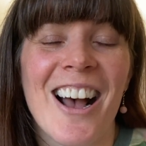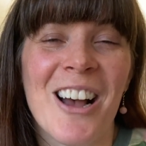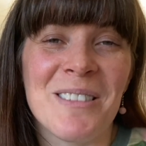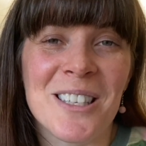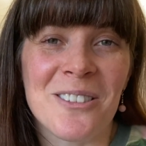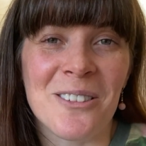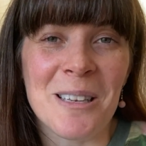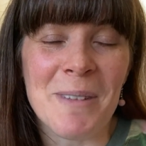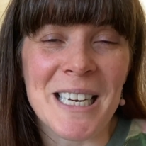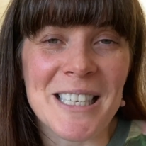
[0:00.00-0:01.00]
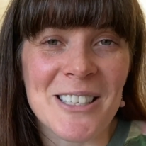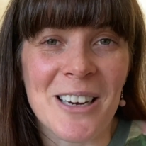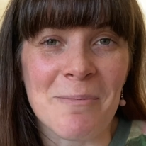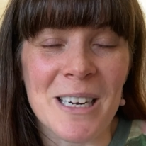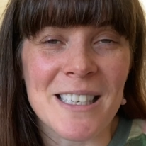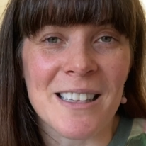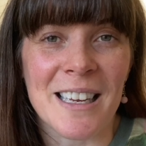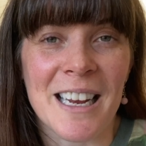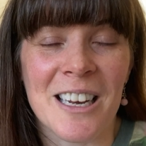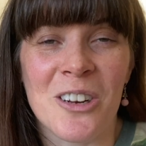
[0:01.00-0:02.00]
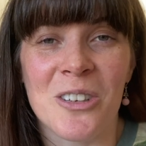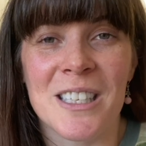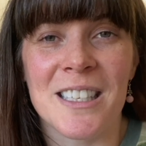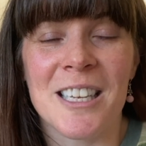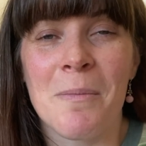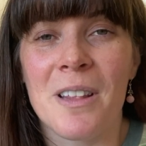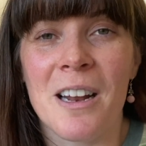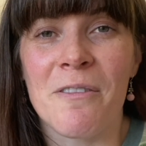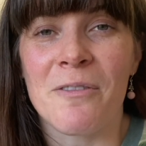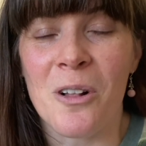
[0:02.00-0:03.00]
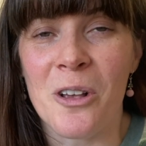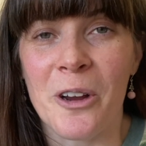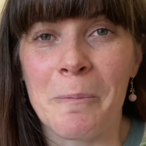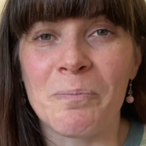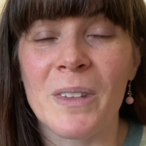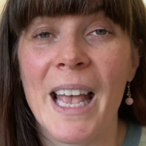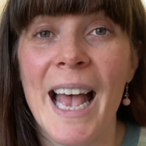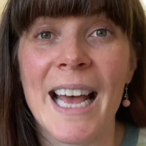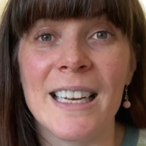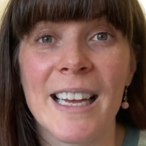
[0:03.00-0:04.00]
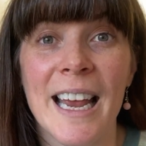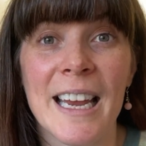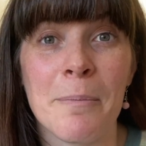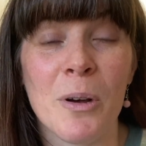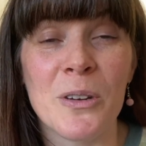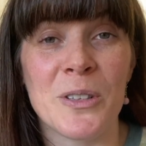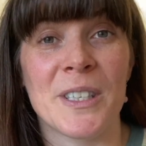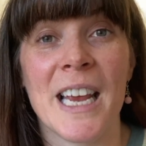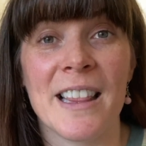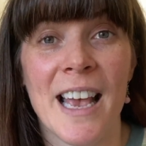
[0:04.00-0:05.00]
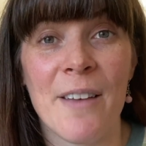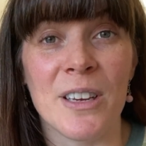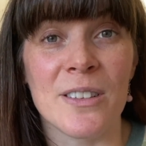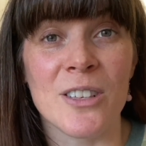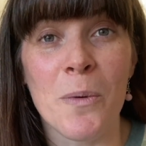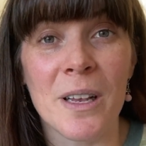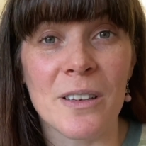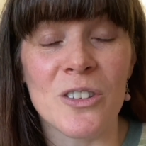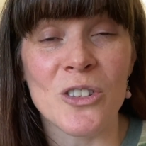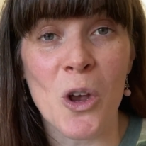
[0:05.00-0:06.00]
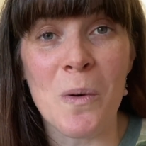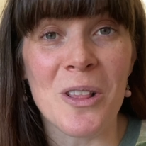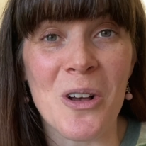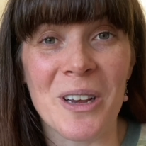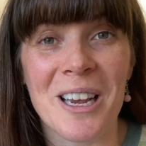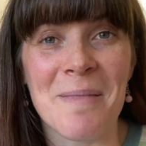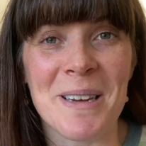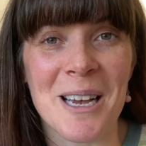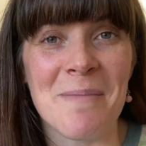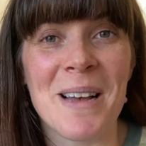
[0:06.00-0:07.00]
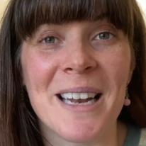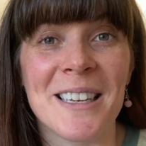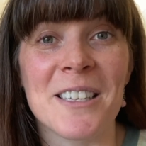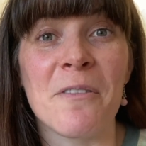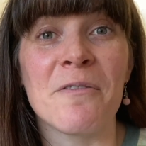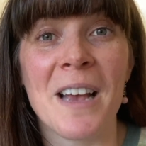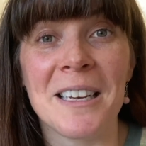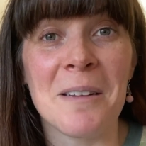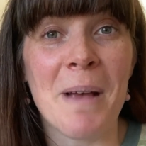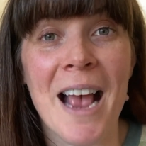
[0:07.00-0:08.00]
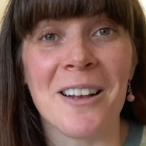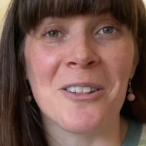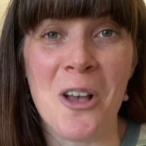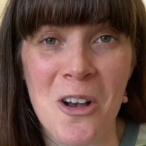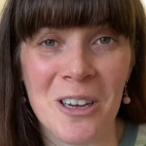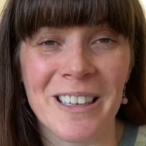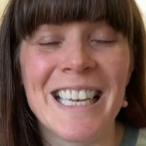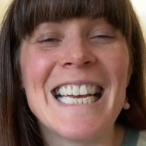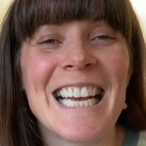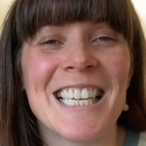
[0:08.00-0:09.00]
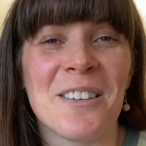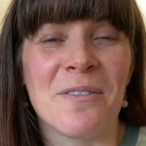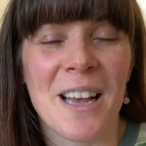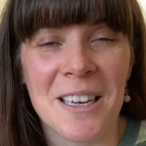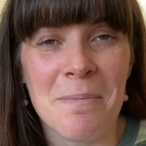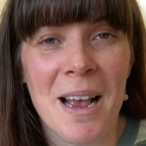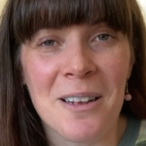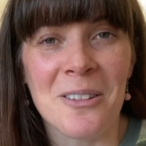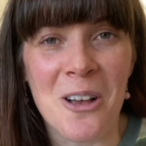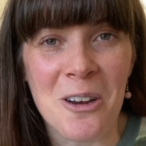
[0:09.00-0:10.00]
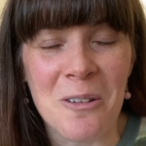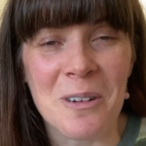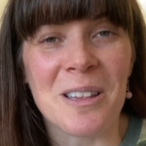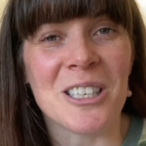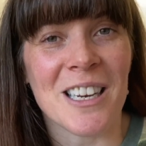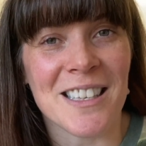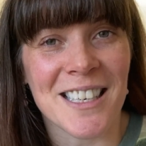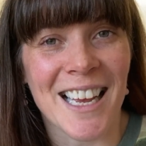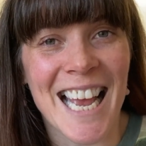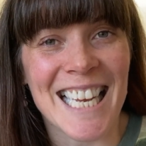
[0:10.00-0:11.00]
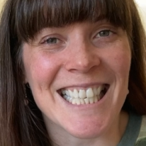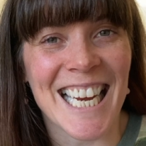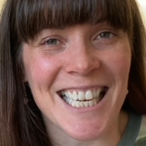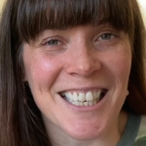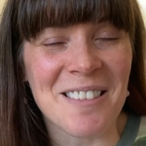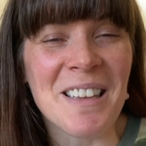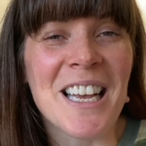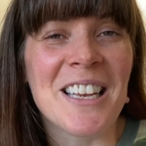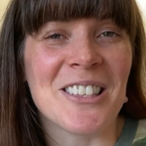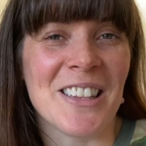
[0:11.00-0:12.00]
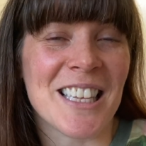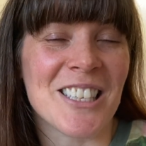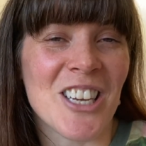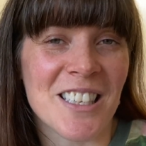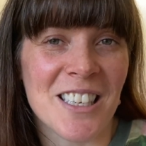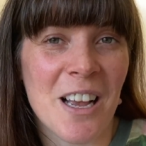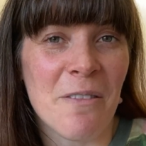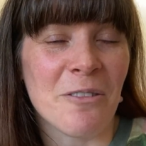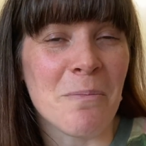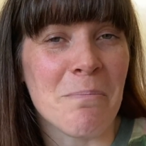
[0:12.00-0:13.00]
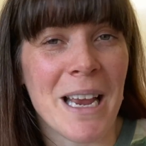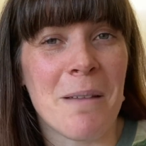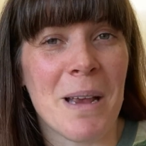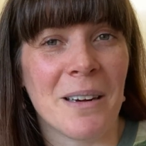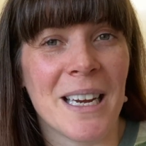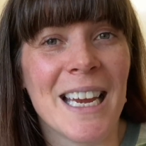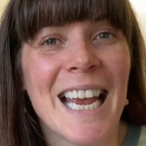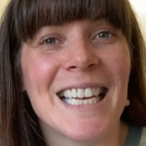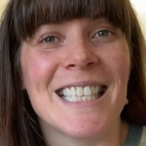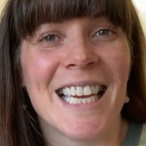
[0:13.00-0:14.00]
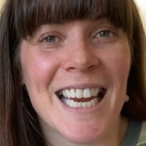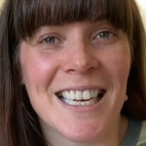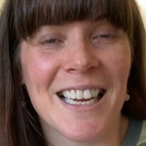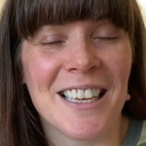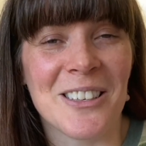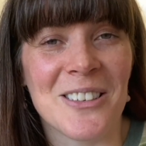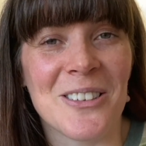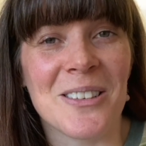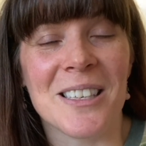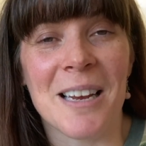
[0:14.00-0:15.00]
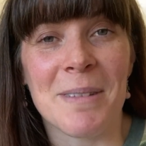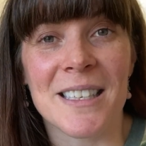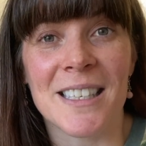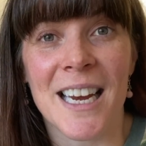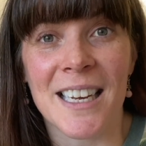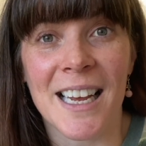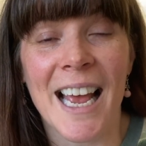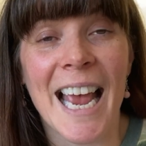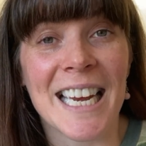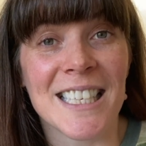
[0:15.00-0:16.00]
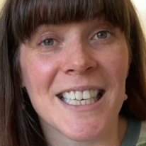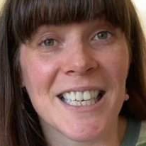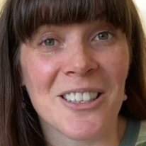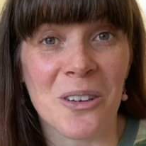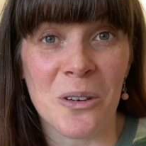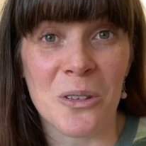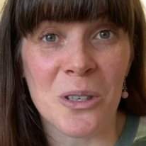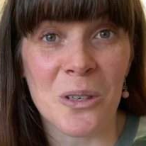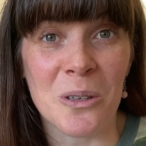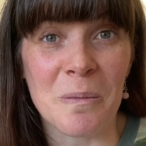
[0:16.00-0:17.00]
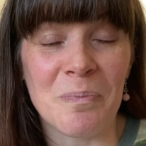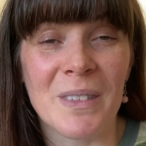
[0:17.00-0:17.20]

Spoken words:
I was scrolling my Instagram recently and I noticed someone that I follow had a post saying they're having a sew along coming up, and it's a fanny pack along. It's a fanny pack along with Jessica and Tina. So that's Jessica from Mayberry and Tina, whose username is Tina1802.